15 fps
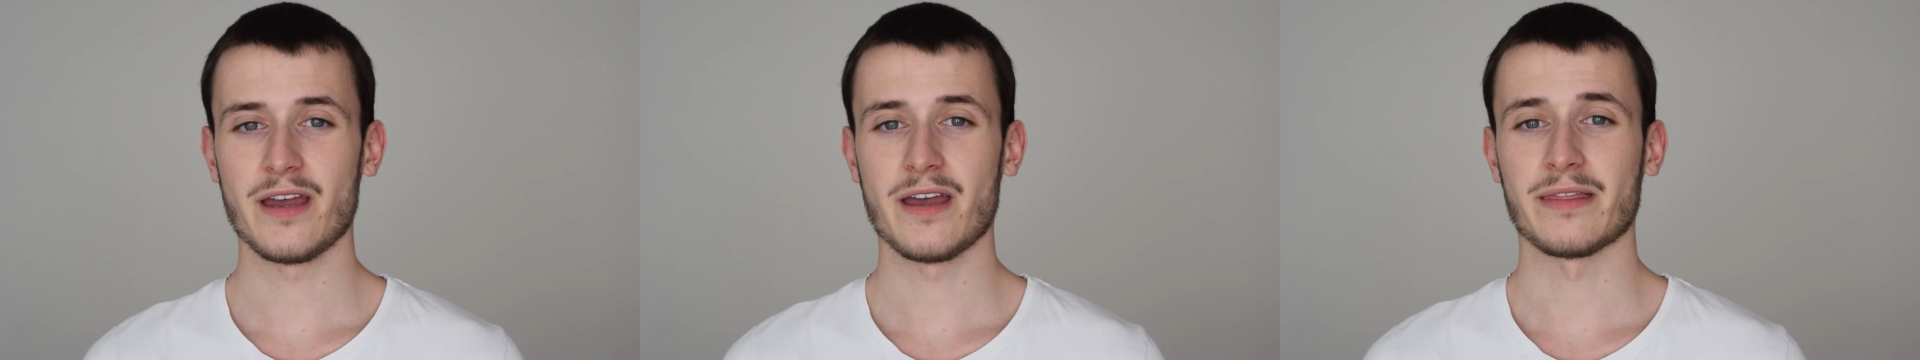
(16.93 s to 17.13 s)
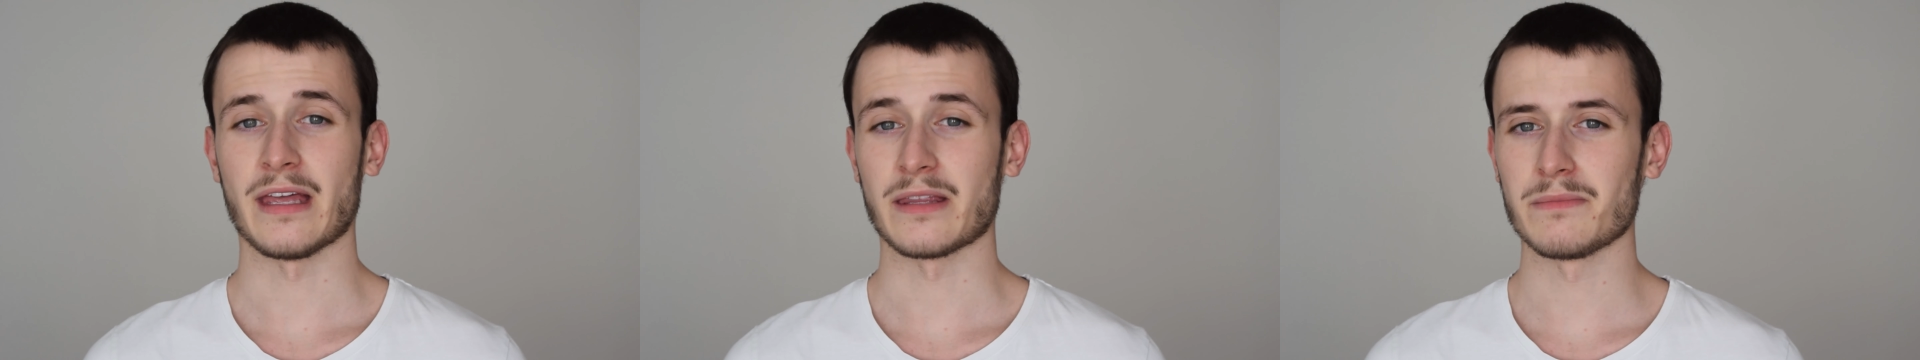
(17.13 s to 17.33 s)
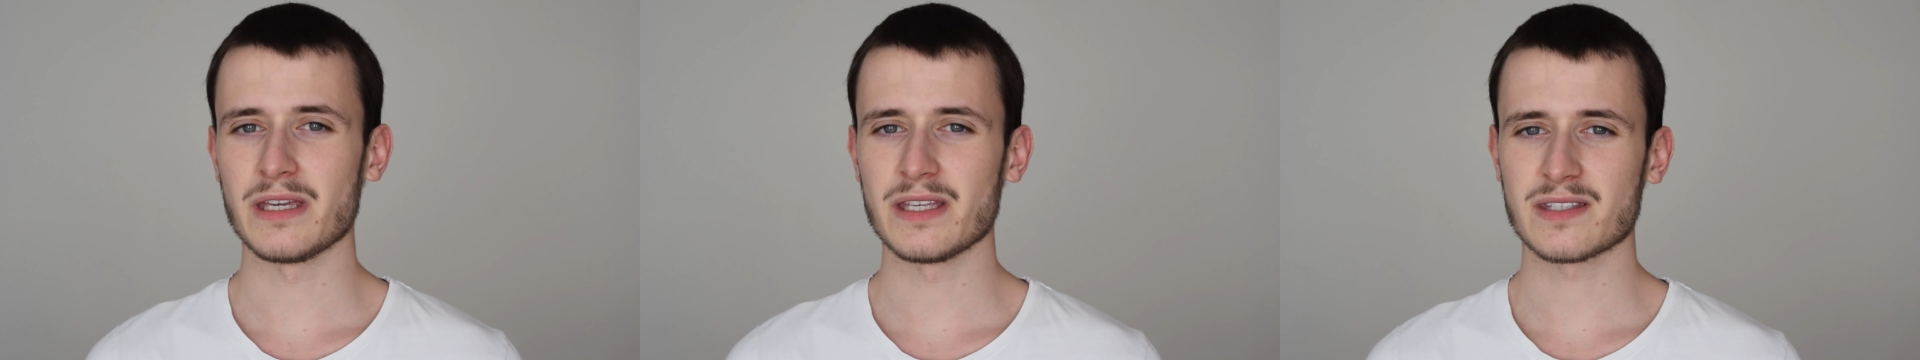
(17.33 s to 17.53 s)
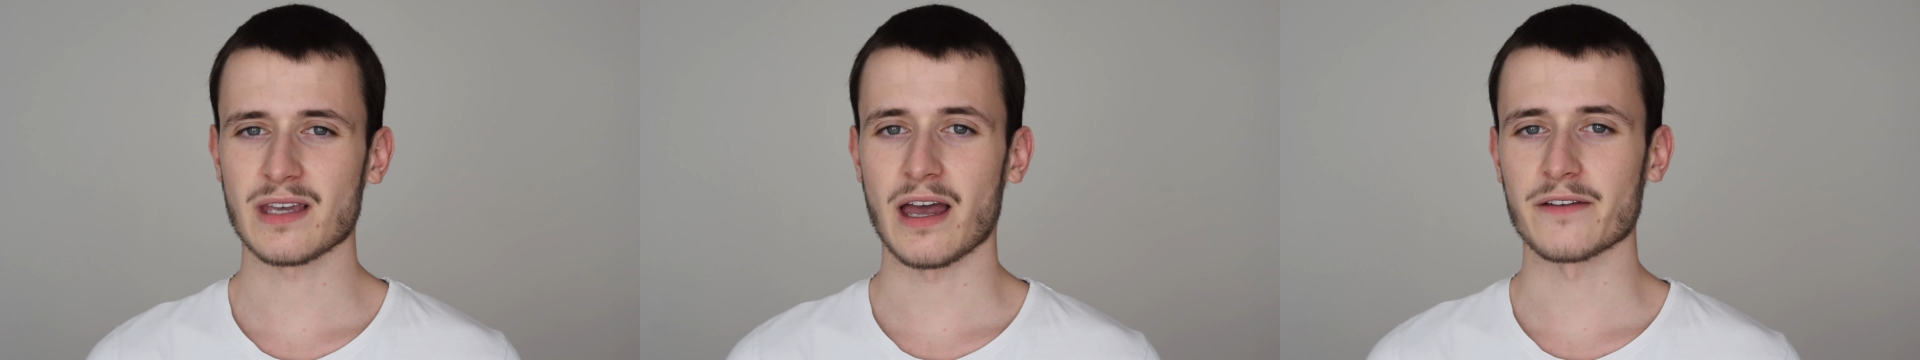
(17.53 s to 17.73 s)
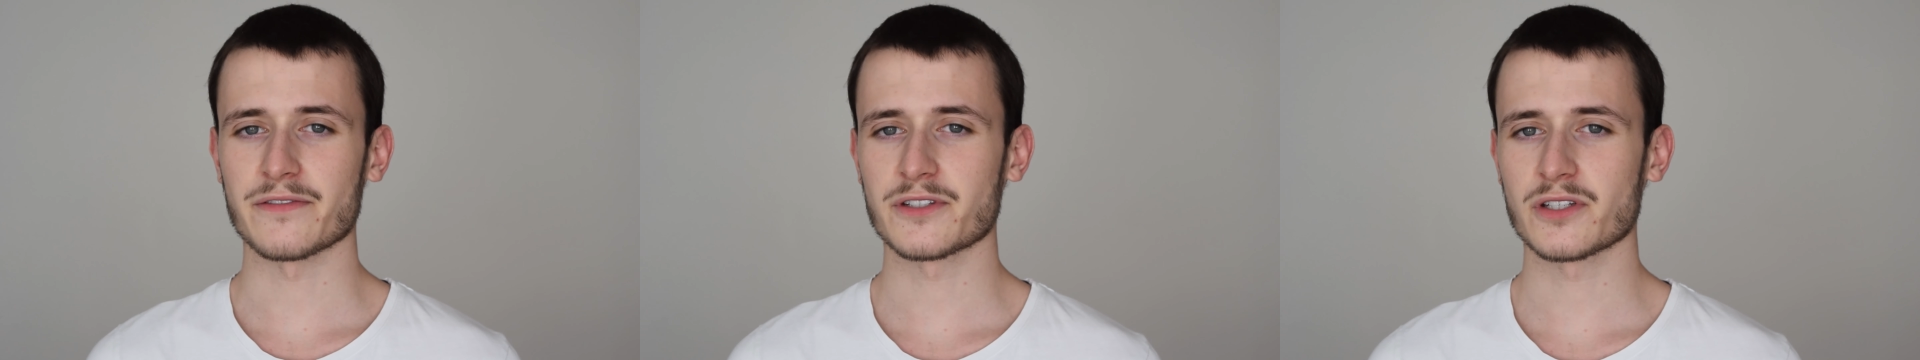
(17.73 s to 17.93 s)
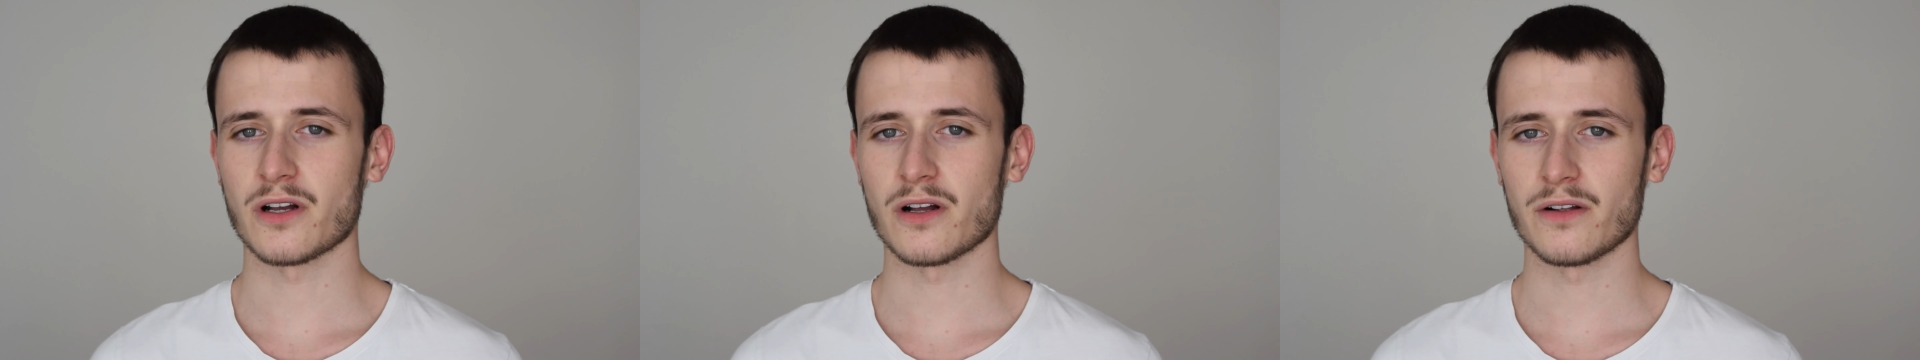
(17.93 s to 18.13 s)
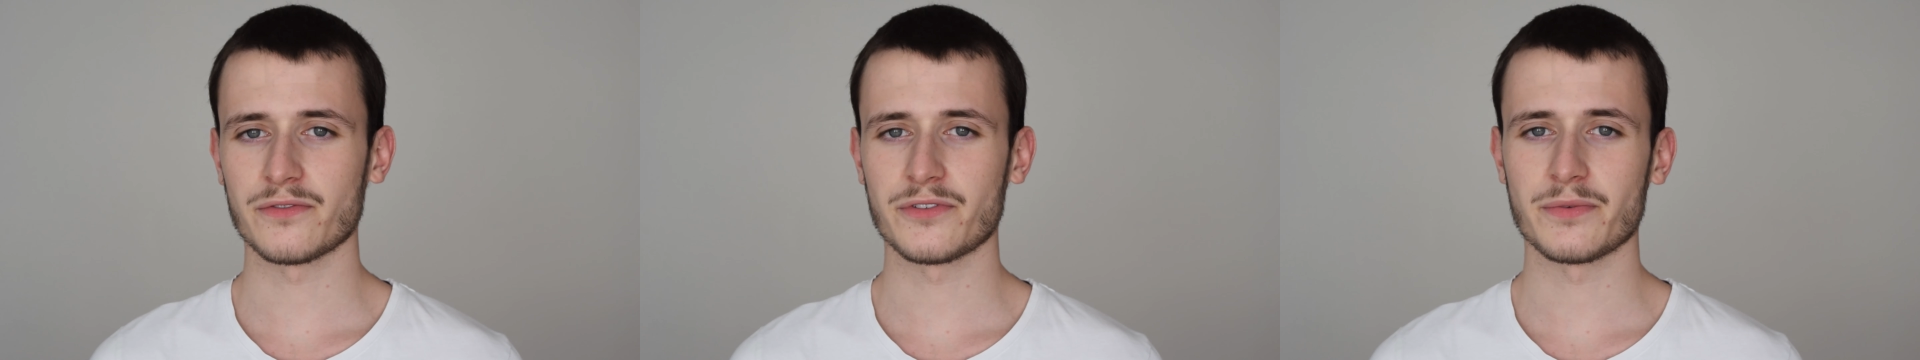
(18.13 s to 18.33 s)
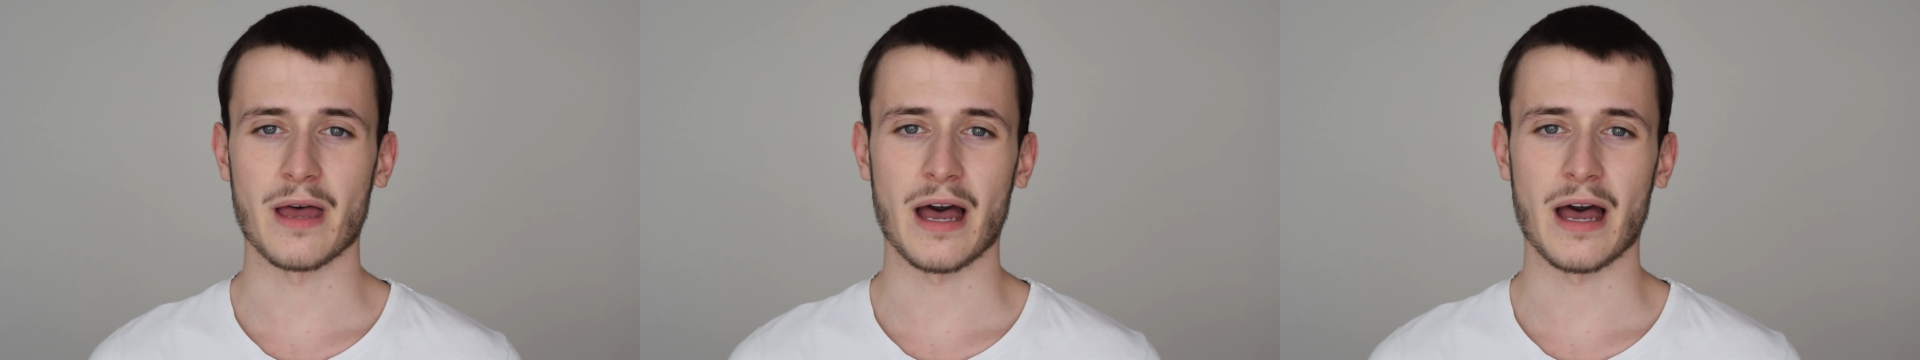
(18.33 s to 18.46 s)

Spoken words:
That means I've solved